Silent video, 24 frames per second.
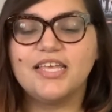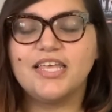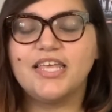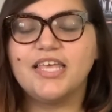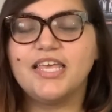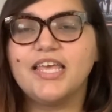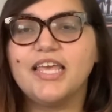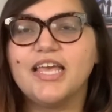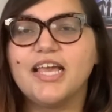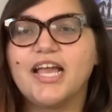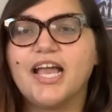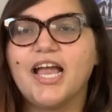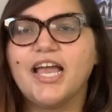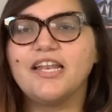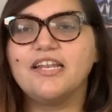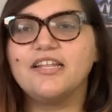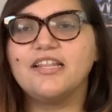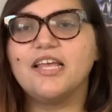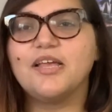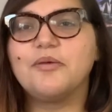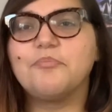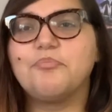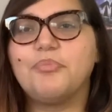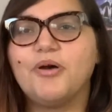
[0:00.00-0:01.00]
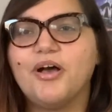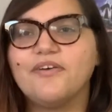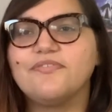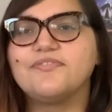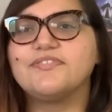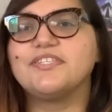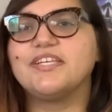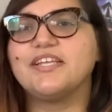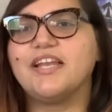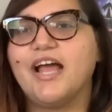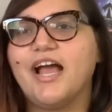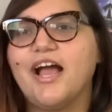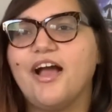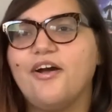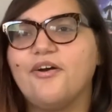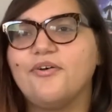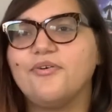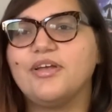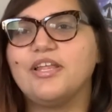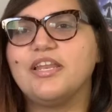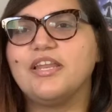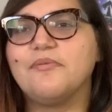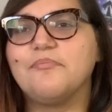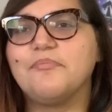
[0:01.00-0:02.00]
it kind of like buffs it
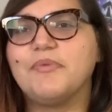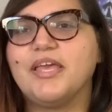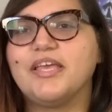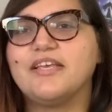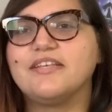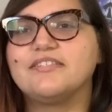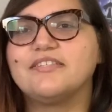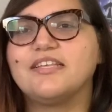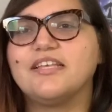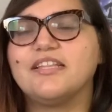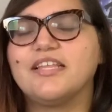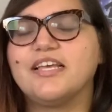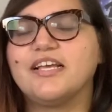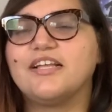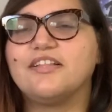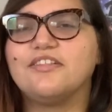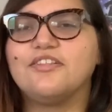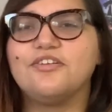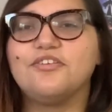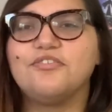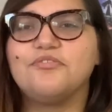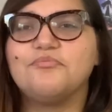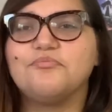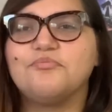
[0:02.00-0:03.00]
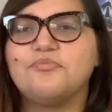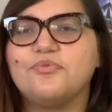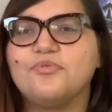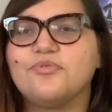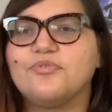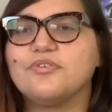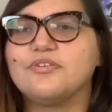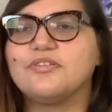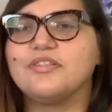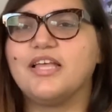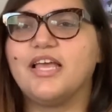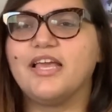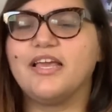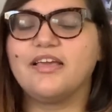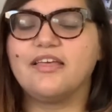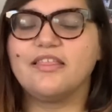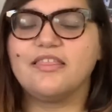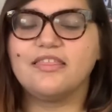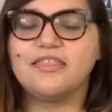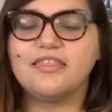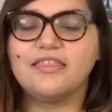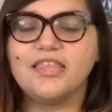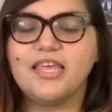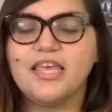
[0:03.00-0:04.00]
out and it makes it like a little more like
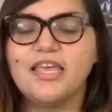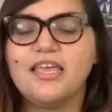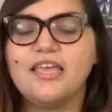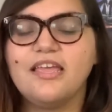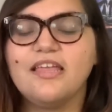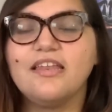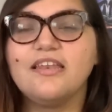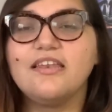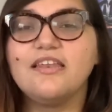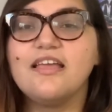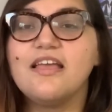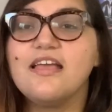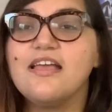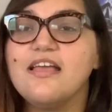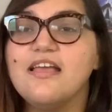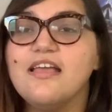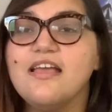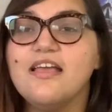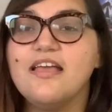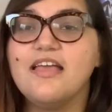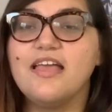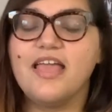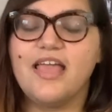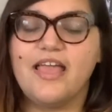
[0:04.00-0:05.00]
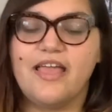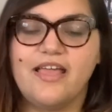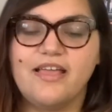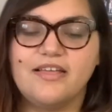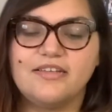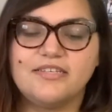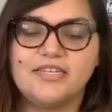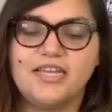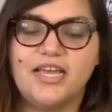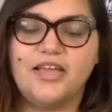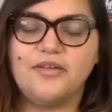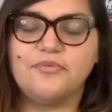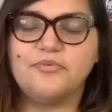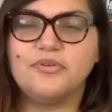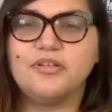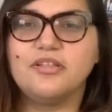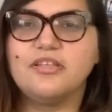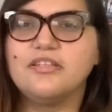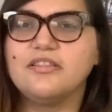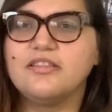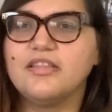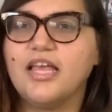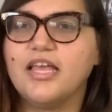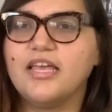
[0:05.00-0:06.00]
thin, and I
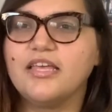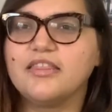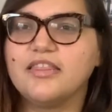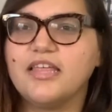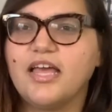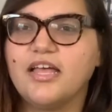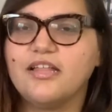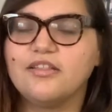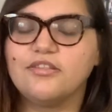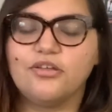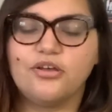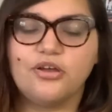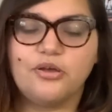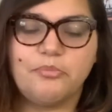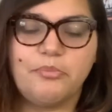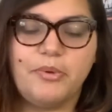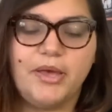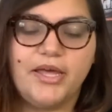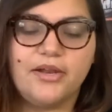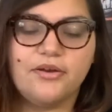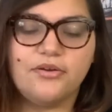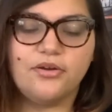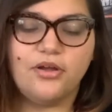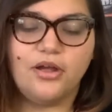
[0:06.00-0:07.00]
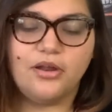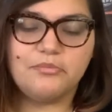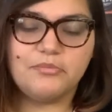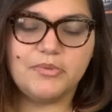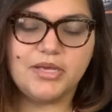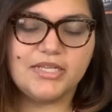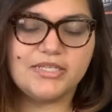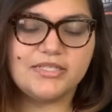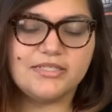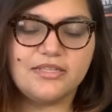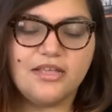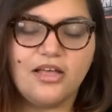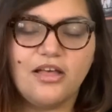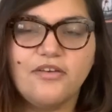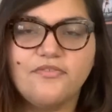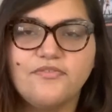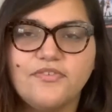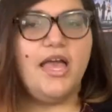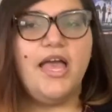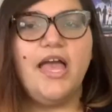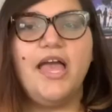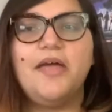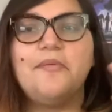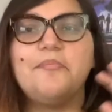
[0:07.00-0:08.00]
really like that look better on
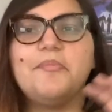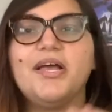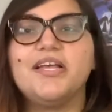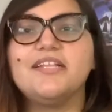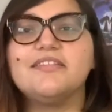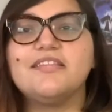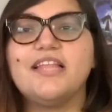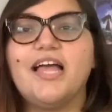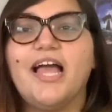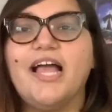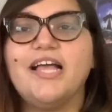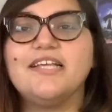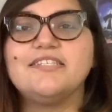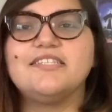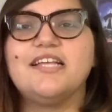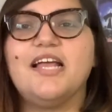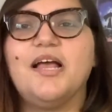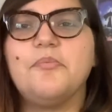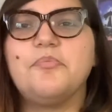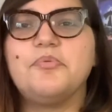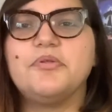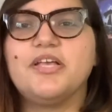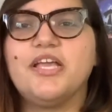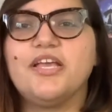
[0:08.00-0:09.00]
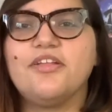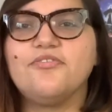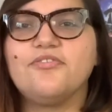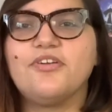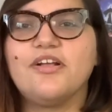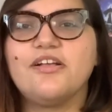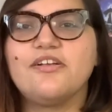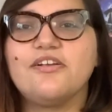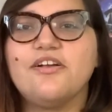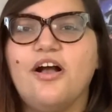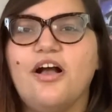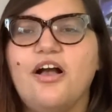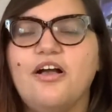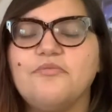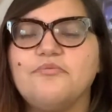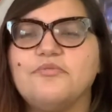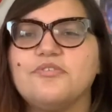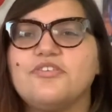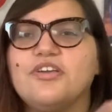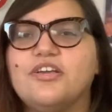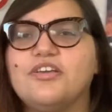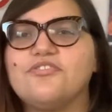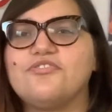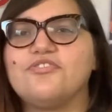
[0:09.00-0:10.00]
myself. And my last applicator I got,
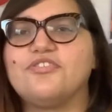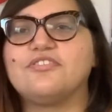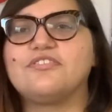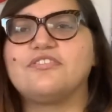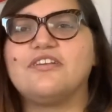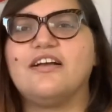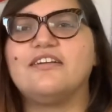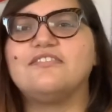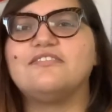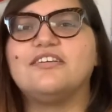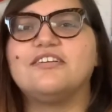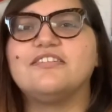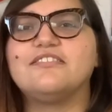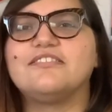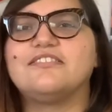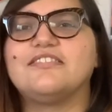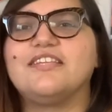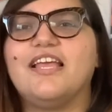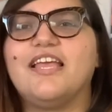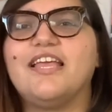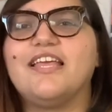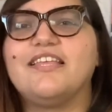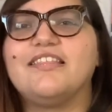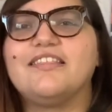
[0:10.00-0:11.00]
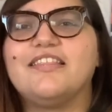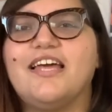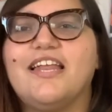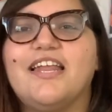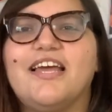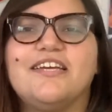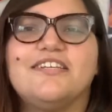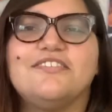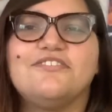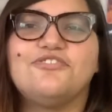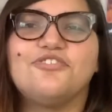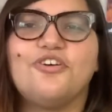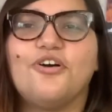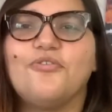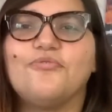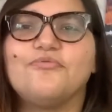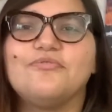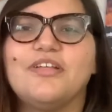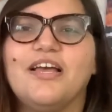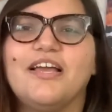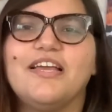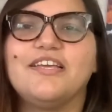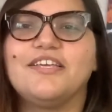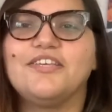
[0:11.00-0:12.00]
which I just got done saying that I don't
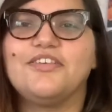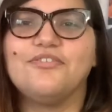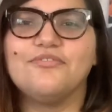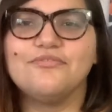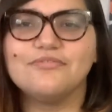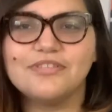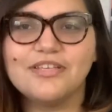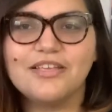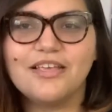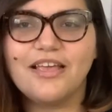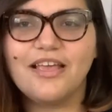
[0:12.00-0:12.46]
like using